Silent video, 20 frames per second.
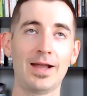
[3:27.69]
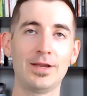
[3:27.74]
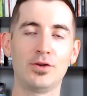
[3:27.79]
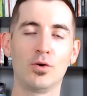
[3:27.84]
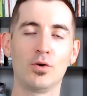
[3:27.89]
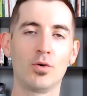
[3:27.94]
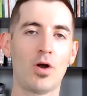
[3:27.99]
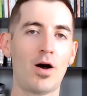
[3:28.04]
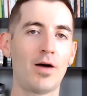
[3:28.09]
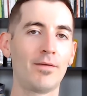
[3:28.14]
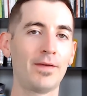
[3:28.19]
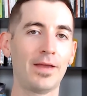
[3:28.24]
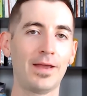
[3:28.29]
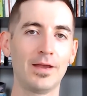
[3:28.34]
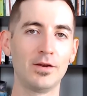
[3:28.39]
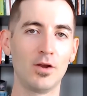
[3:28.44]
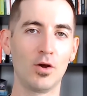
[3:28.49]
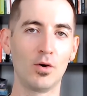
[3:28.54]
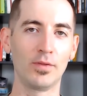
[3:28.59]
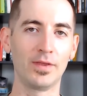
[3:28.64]
I don't
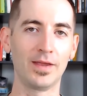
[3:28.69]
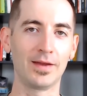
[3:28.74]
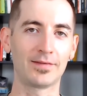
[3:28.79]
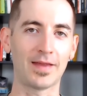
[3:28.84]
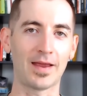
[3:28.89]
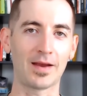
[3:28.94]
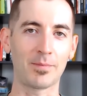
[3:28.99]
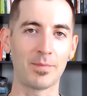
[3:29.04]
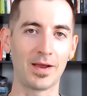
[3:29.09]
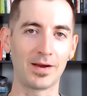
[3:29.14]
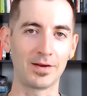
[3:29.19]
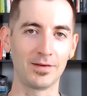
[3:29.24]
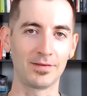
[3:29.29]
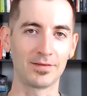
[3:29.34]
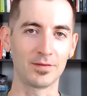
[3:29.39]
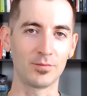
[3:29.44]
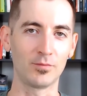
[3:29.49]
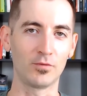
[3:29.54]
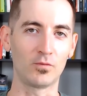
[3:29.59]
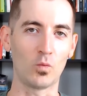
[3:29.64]
offhand know the exact
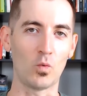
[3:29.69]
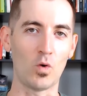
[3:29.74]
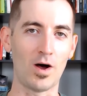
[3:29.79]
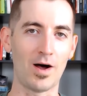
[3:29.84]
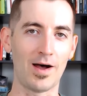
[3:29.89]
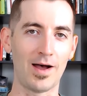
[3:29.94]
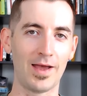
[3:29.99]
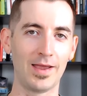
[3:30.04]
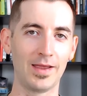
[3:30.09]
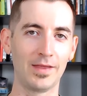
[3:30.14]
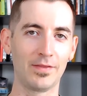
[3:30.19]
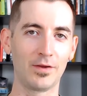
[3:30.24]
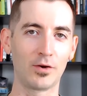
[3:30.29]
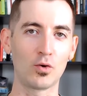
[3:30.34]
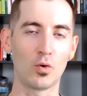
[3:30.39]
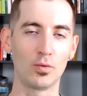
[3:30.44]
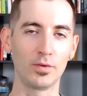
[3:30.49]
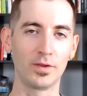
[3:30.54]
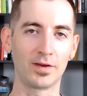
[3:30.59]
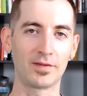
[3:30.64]
mechanism of why the
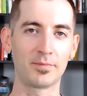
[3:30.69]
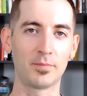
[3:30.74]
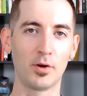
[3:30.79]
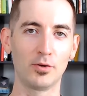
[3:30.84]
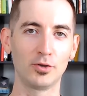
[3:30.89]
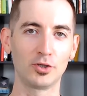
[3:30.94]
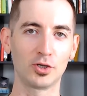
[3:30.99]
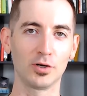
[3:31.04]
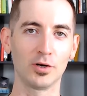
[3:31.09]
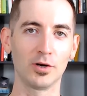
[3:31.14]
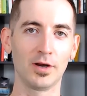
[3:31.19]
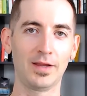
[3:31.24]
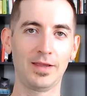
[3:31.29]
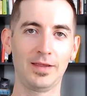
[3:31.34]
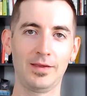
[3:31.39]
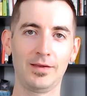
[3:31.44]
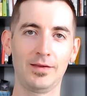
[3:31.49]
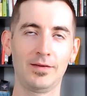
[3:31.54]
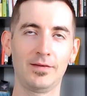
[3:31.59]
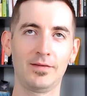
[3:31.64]
cold exposure
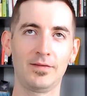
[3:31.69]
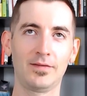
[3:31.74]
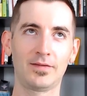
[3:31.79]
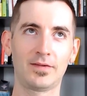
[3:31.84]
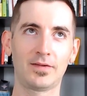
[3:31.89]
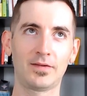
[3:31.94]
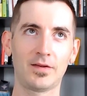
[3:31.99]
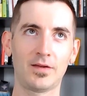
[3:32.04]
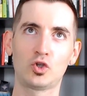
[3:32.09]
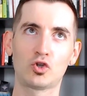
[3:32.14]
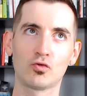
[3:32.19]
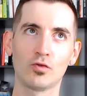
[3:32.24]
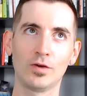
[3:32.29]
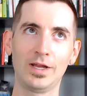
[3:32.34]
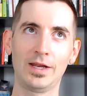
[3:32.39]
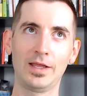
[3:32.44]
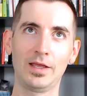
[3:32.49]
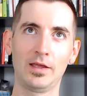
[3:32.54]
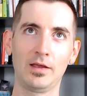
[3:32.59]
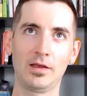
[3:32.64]
is
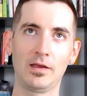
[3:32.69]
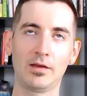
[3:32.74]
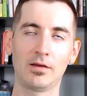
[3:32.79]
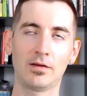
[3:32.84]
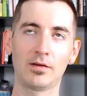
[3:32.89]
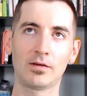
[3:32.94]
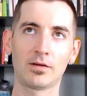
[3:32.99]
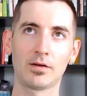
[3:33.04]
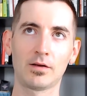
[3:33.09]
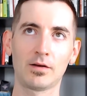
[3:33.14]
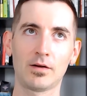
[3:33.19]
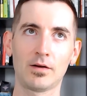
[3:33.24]
treating